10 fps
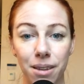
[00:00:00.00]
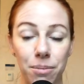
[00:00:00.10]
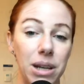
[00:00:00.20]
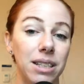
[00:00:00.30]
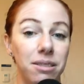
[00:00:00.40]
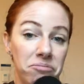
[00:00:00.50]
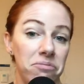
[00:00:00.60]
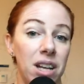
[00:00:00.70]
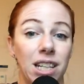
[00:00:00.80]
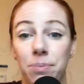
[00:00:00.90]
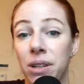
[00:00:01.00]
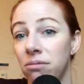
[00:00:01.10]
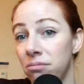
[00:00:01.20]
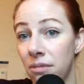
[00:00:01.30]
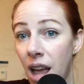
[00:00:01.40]
Because it's
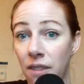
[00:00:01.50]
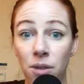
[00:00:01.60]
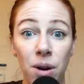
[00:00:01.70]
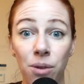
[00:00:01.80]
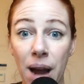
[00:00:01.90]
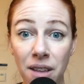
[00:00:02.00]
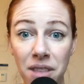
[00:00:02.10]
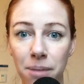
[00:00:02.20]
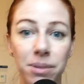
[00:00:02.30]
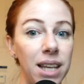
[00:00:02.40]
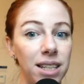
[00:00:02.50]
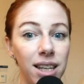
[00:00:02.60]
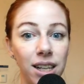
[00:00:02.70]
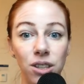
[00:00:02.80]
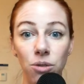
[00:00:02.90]
been, everyone around them says
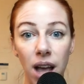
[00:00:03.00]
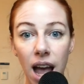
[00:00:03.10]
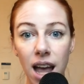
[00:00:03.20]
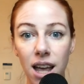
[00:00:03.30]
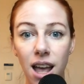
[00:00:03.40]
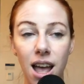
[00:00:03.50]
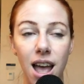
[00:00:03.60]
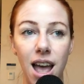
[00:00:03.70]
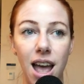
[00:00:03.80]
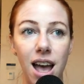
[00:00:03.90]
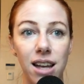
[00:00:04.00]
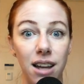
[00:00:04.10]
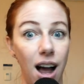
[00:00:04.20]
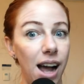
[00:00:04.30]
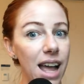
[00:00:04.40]
that it's okay, and
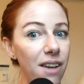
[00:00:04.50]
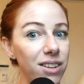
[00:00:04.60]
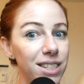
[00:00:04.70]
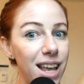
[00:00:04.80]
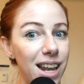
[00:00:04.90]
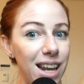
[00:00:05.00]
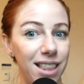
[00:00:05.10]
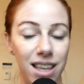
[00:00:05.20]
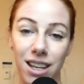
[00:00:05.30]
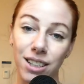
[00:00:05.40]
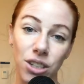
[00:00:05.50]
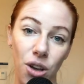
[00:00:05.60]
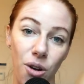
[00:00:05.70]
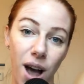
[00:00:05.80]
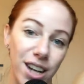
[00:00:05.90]
I haven't said anything,
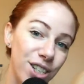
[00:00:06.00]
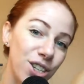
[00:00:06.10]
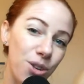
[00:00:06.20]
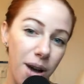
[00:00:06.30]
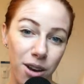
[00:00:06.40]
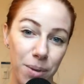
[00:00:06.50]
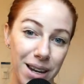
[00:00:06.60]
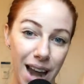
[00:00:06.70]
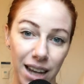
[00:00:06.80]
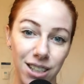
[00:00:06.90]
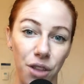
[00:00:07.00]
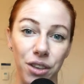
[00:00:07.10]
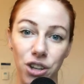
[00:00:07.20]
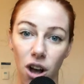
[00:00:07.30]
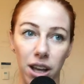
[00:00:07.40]
so I just knew I'd be next on
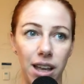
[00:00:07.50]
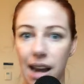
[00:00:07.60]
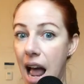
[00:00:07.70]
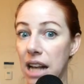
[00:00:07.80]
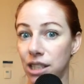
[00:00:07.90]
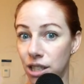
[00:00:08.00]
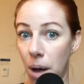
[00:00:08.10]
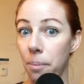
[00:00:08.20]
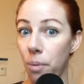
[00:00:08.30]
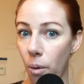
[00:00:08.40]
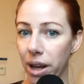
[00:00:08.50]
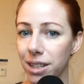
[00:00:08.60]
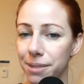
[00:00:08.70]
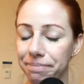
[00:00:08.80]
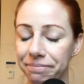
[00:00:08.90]
the docket at some
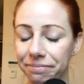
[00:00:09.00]
point.